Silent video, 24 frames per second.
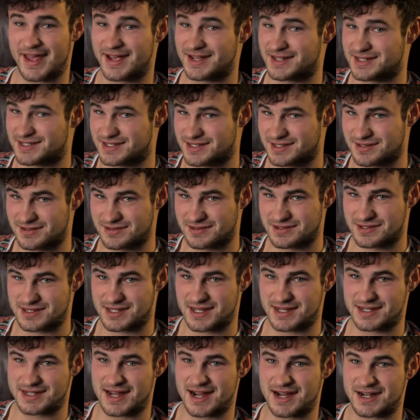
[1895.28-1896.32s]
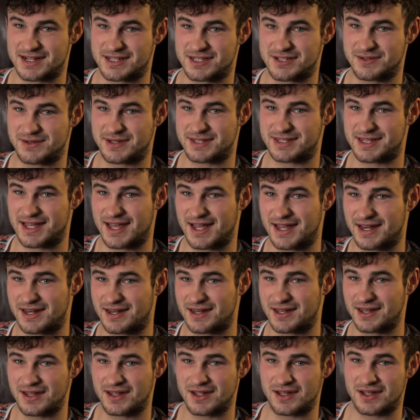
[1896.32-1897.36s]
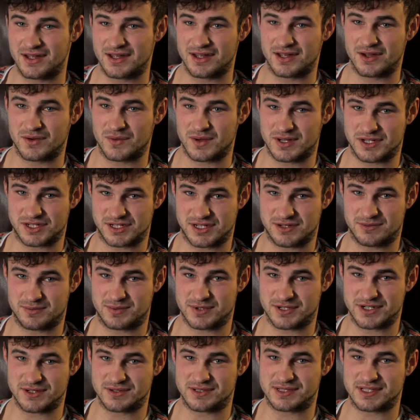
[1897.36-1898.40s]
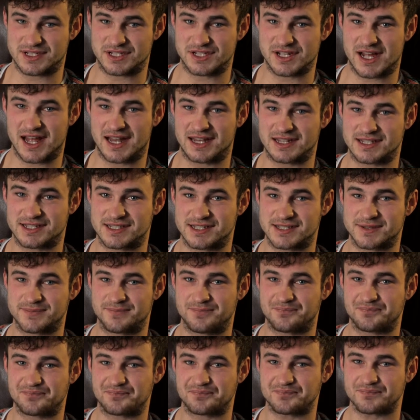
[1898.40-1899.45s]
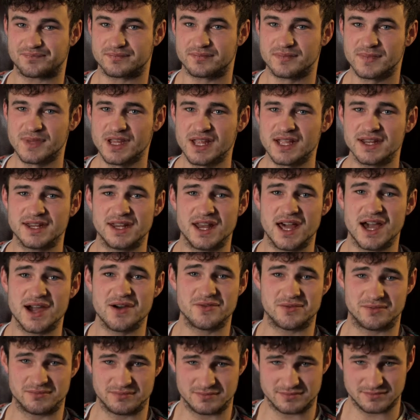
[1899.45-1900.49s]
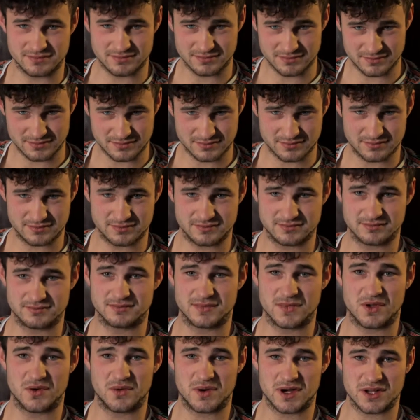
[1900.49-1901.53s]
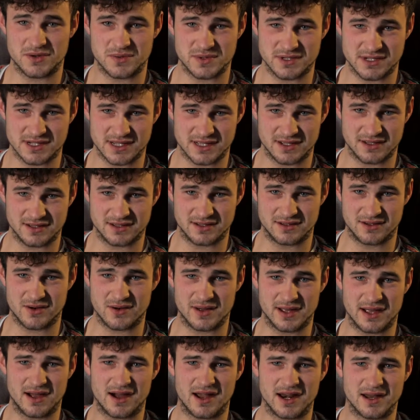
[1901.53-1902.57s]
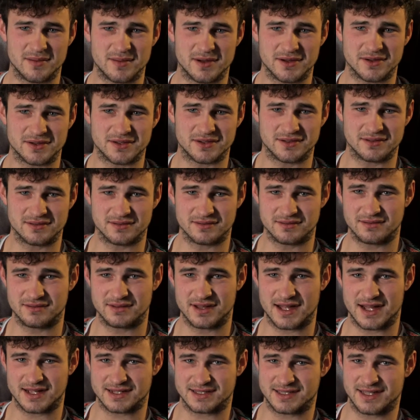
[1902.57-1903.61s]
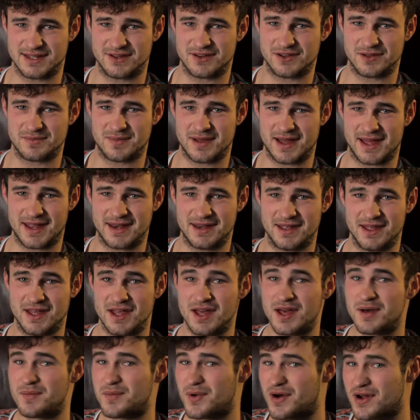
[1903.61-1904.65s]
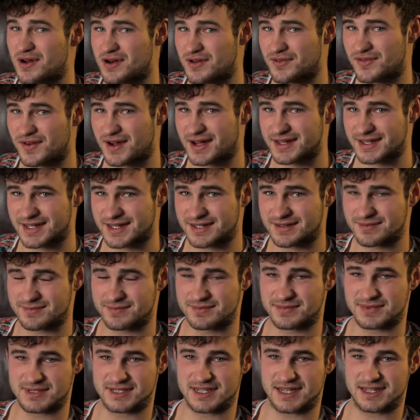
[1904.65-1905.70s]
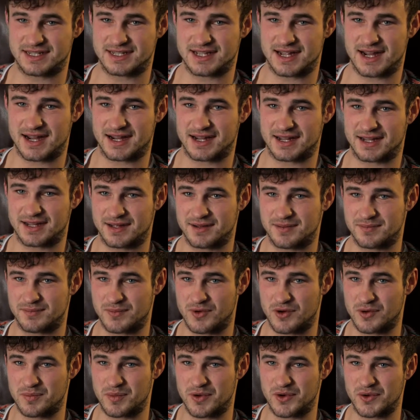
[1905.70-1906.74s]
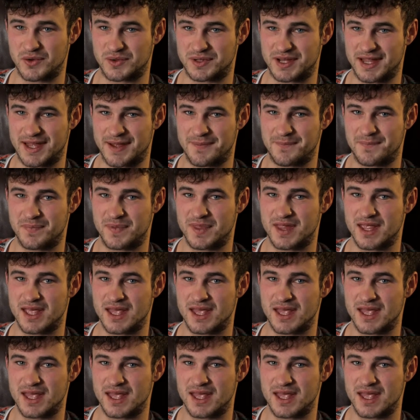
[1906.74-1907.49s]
"Thanks," said Dark to Attain, when she produced the chalice. "Now, what was it going on about?" asked the old man. "Moira father," said Dark, more boldly.